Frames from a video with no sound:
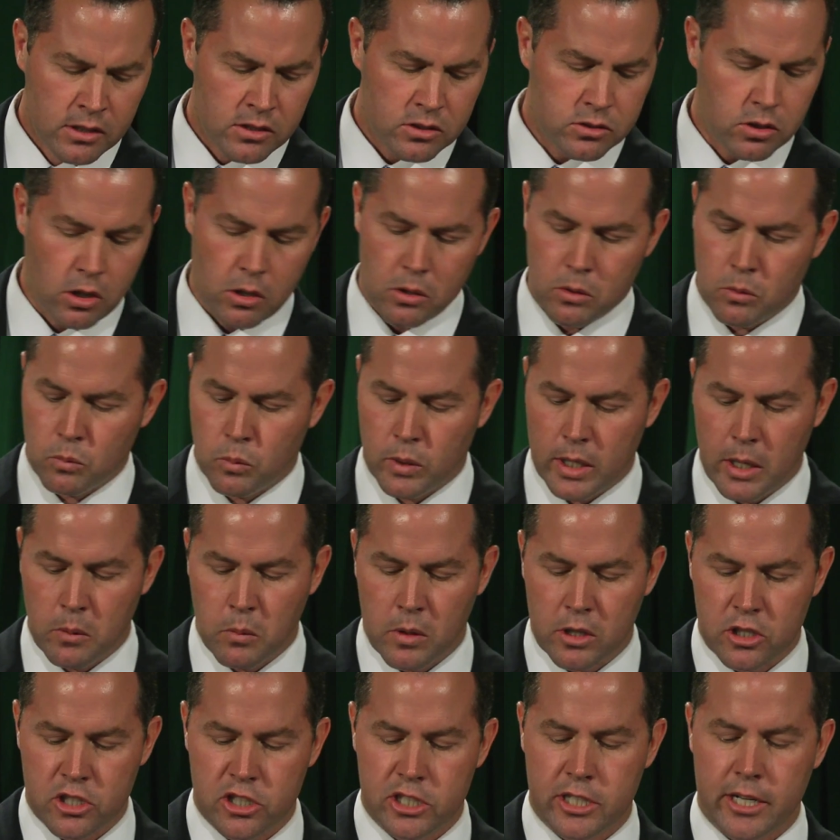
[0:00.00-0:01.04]
So what I
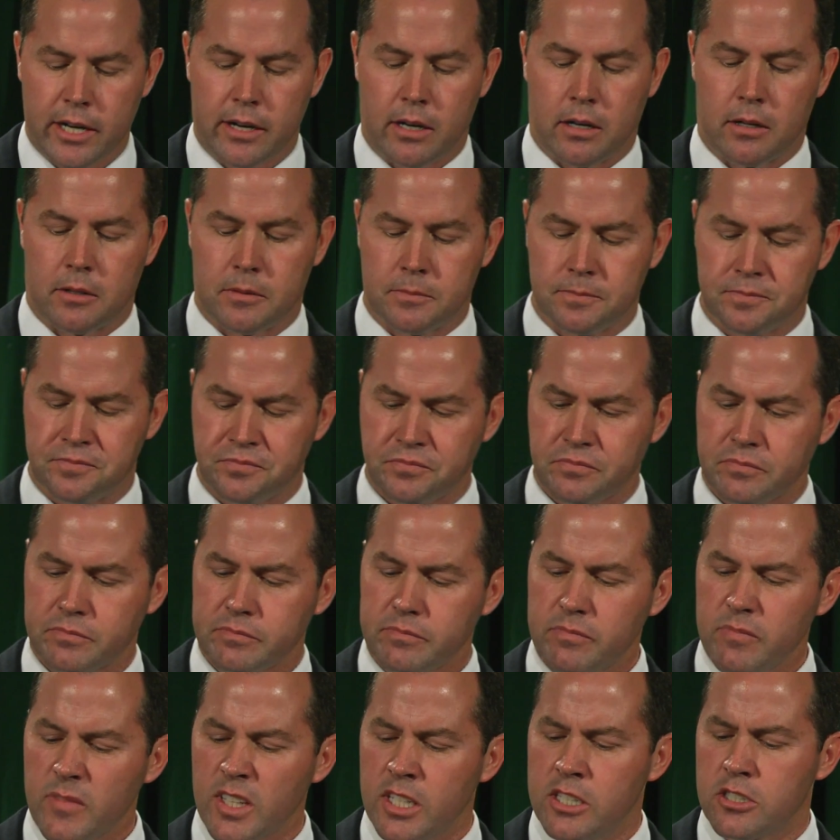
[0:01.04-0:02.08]
want to share
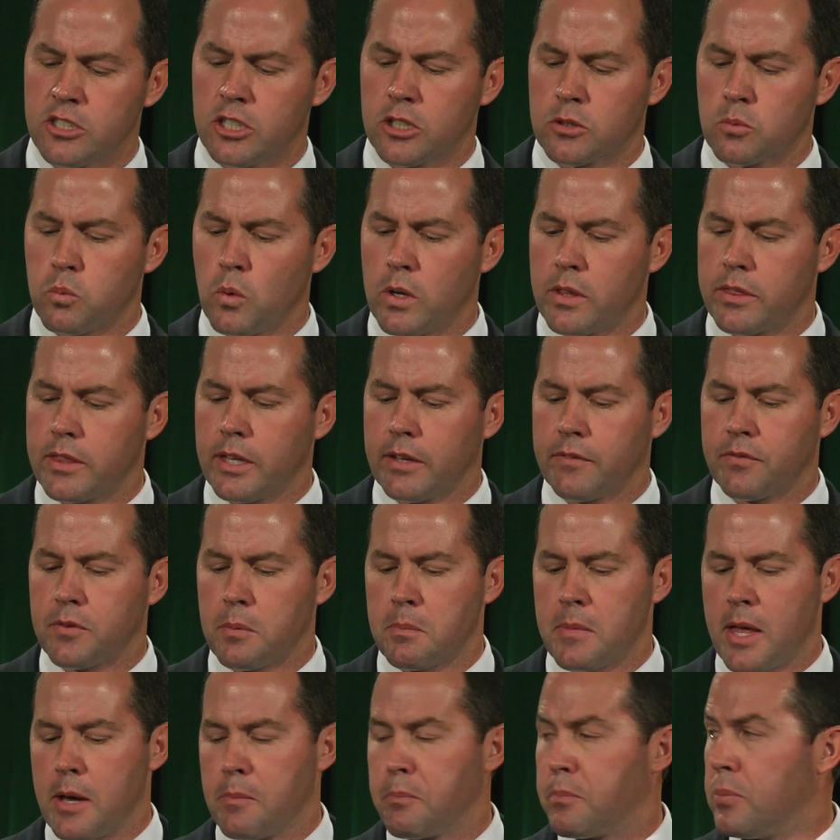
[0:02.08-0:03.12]
is just one thing
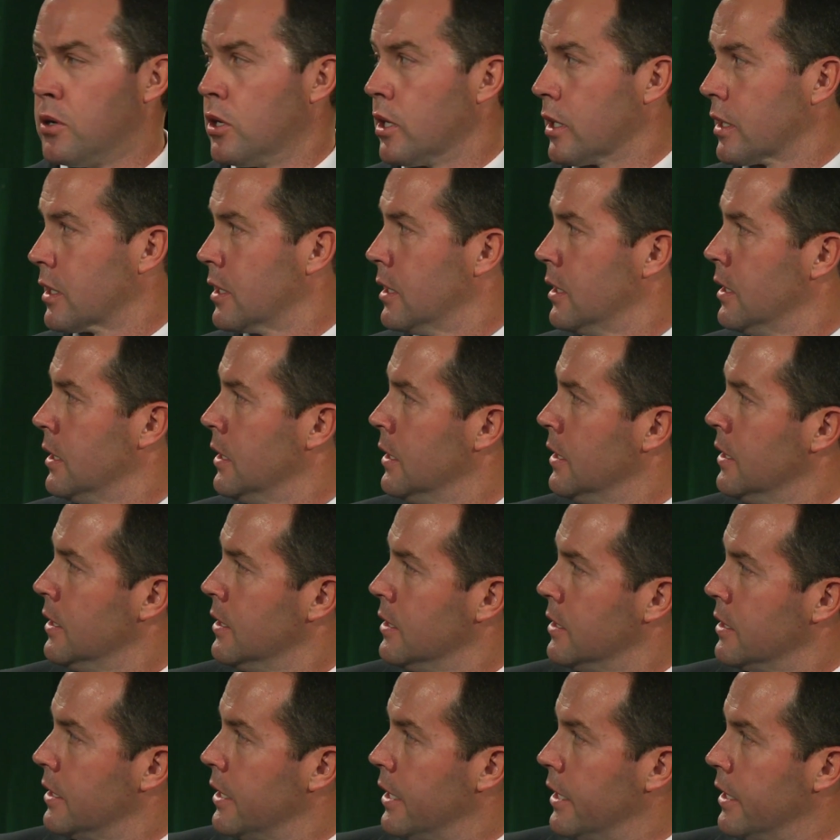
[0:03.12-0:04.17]
from that book.
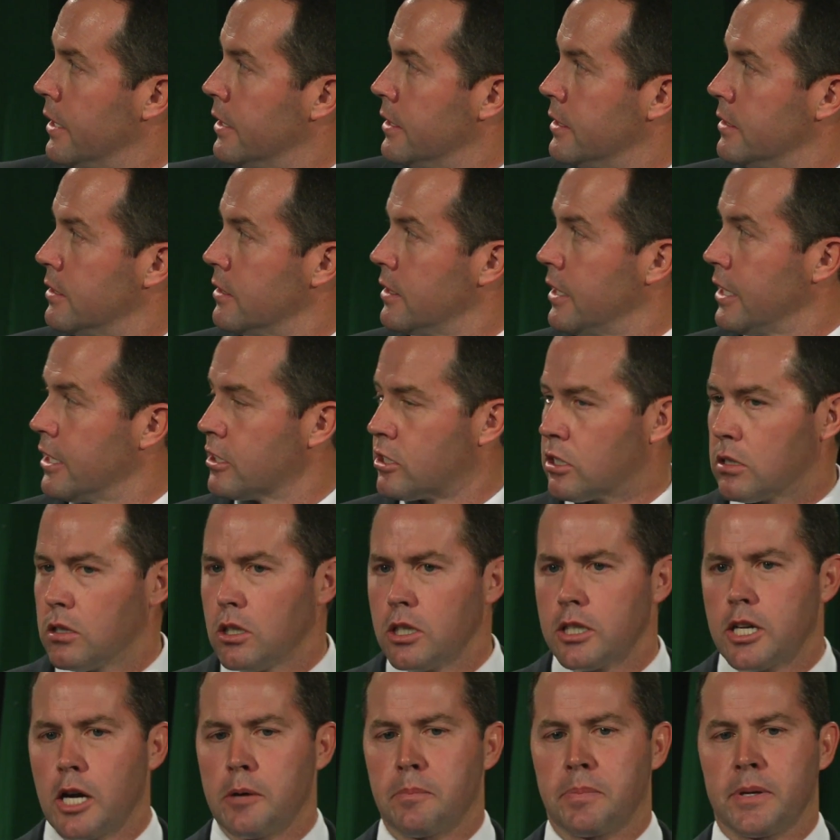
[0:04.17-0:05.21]
And as you
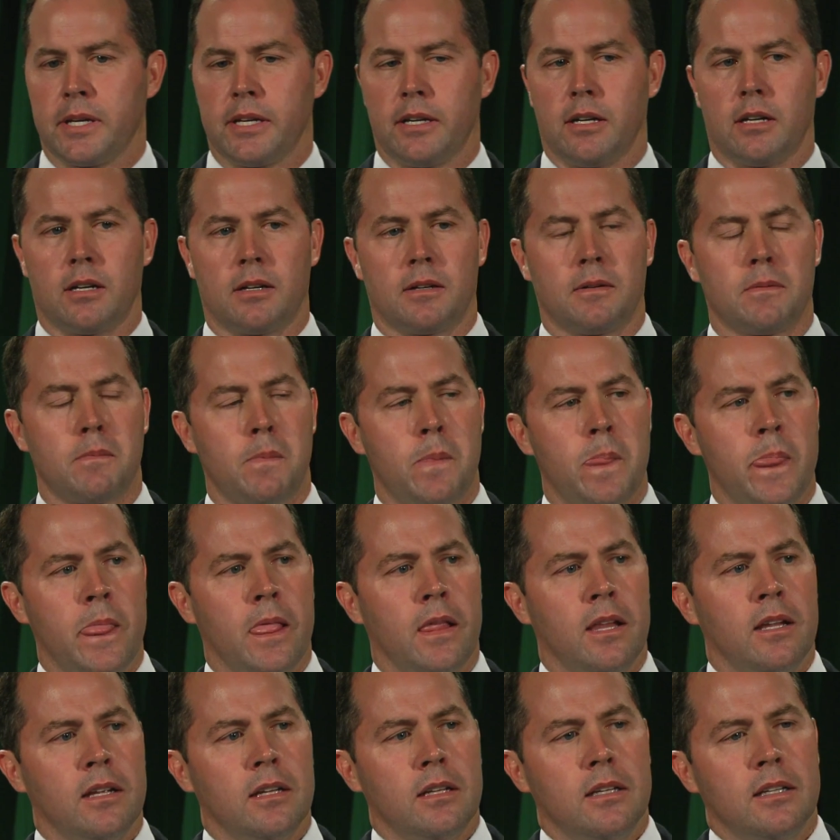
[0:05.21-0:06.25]
look up here,
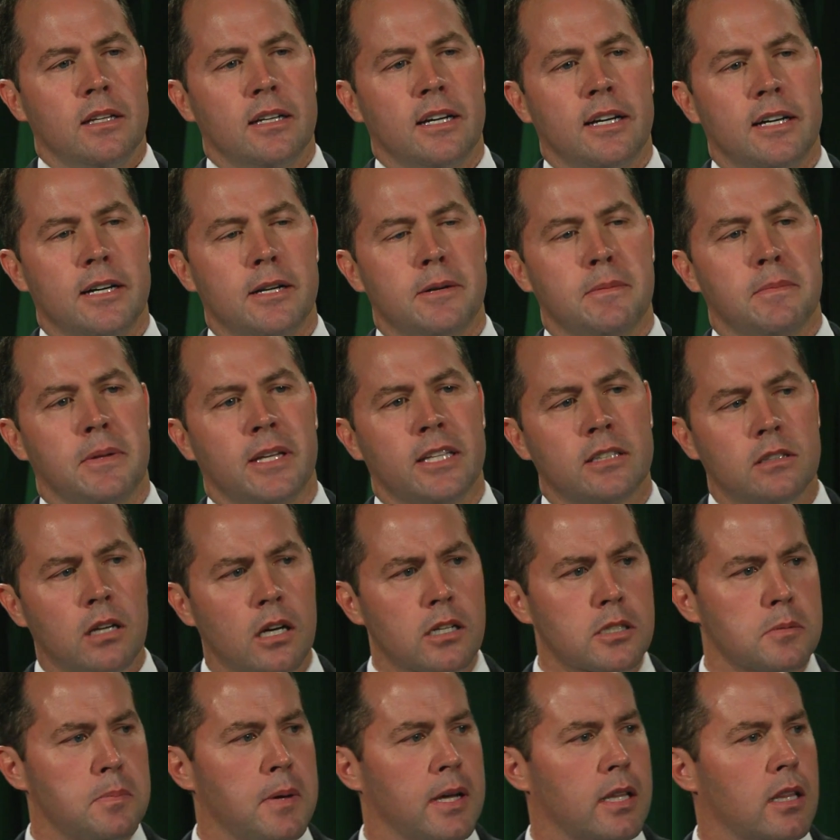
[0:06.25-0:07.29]
he
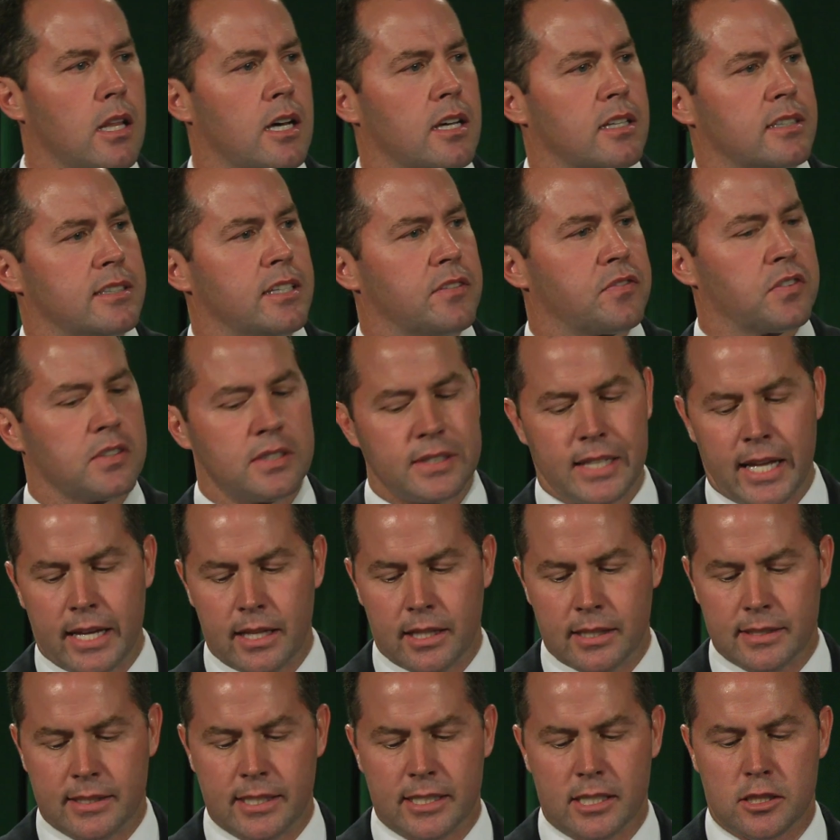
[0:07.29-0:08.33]
talks about a lot of different
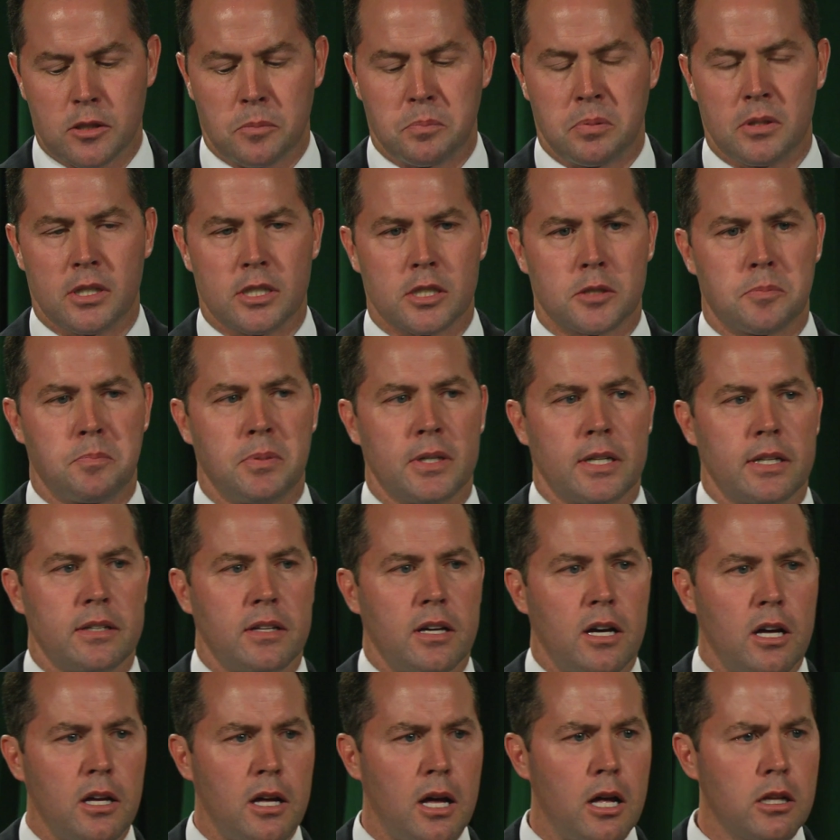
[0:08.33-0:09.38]
daily disciplines,
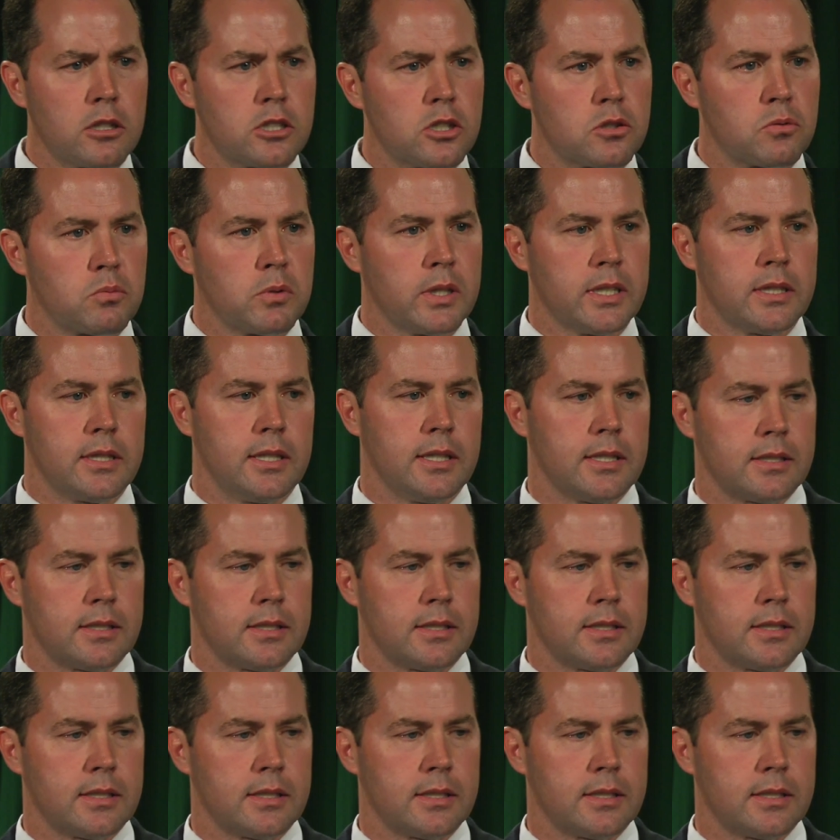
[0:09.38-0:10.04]
but I'll just read